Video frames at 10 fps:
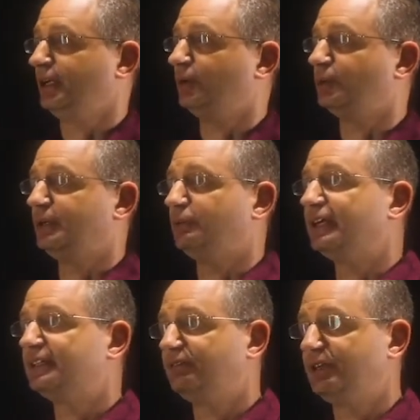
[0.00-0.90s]
only
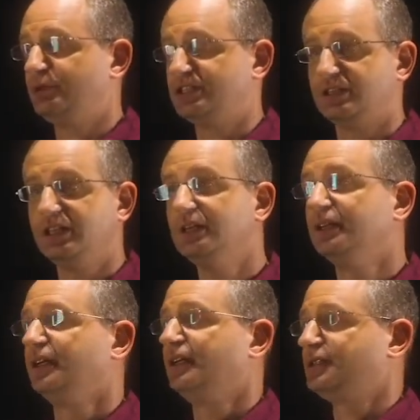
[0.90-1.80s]
relatively recently.
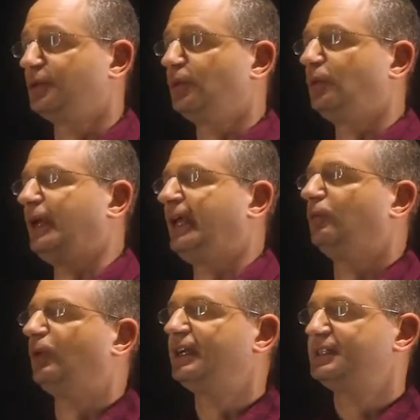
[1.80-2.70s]
So
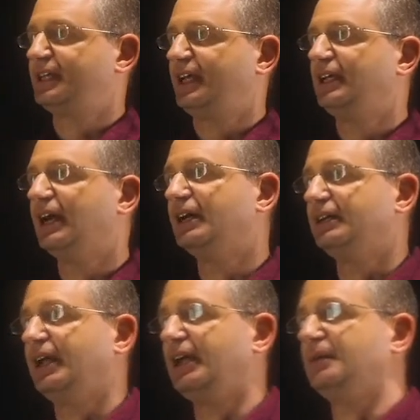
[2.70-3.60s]
what is
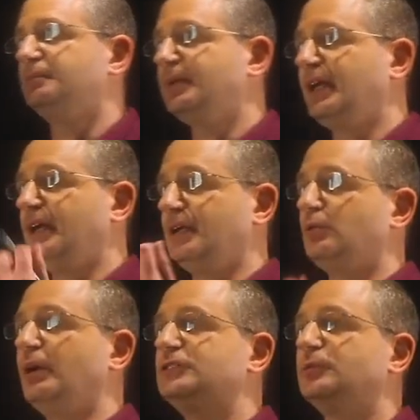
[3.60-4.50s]
a
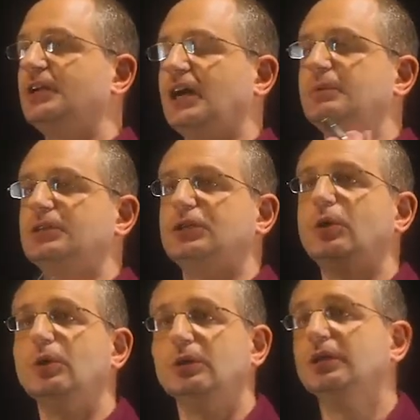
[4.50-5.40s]
quantum anomalous
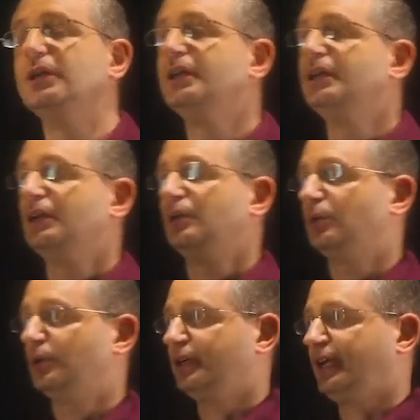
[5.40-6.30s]
Hall
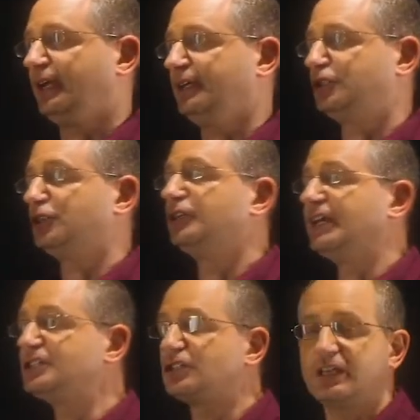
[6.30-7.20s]
or a Chern
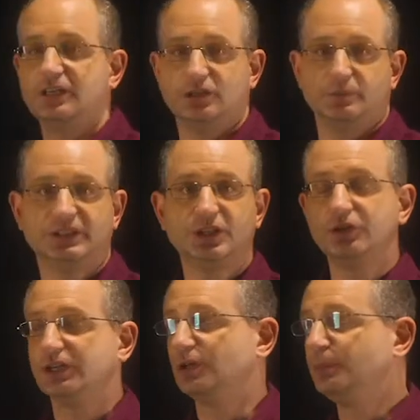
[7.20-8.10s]
insulator
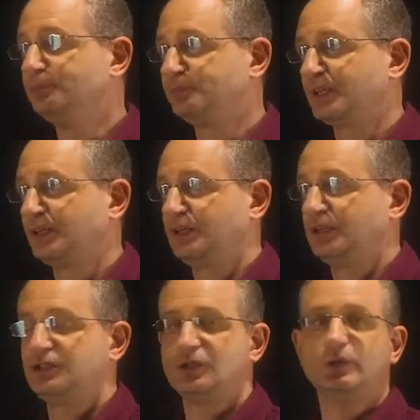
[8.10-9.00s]
material?
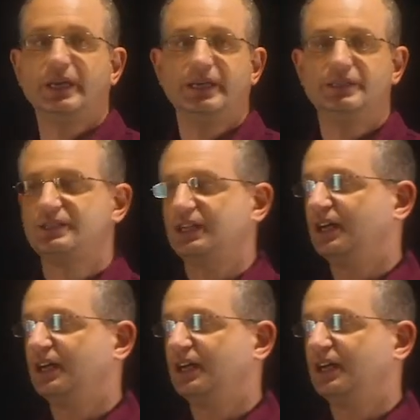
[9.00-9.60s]
So it's